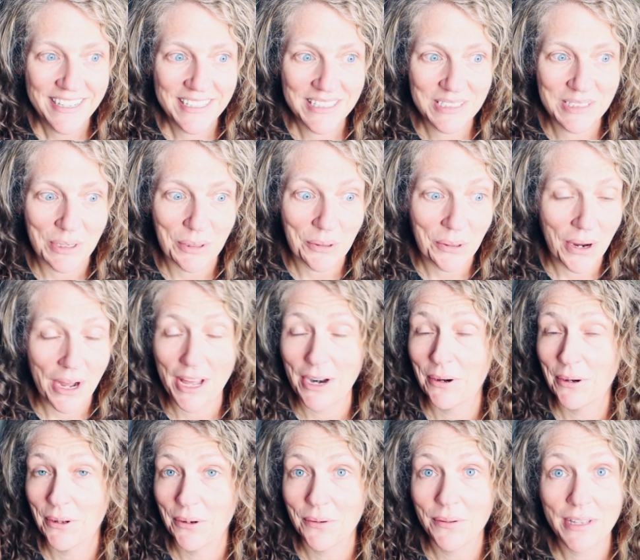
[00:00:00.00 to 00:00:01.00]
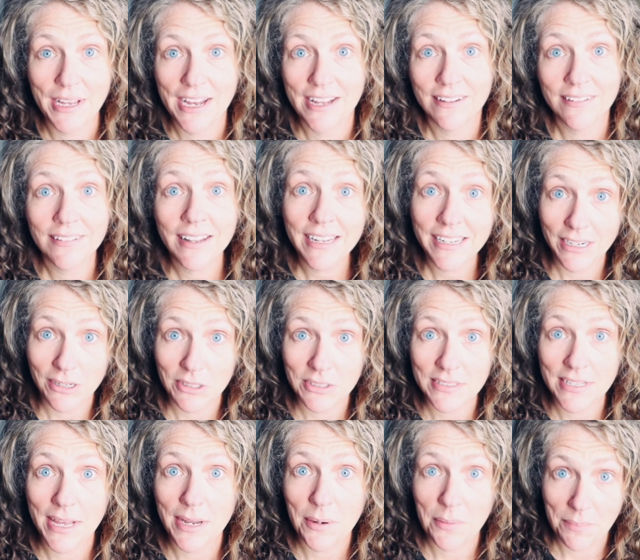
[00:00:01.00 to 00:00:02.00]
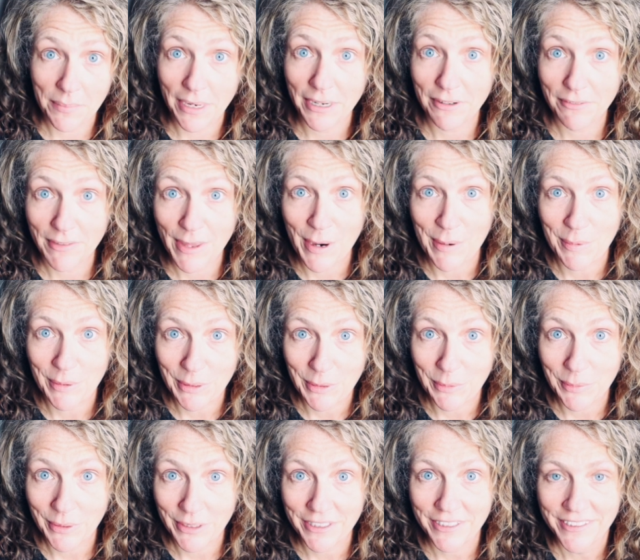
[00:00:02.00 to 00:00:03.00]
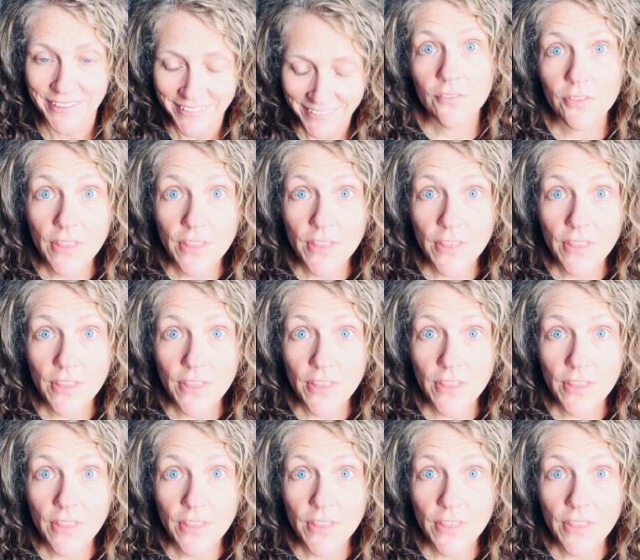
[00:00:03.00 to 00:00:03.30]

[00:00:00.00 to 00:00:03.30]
So I don't know, yeah, like Aaron said, make of that what you will.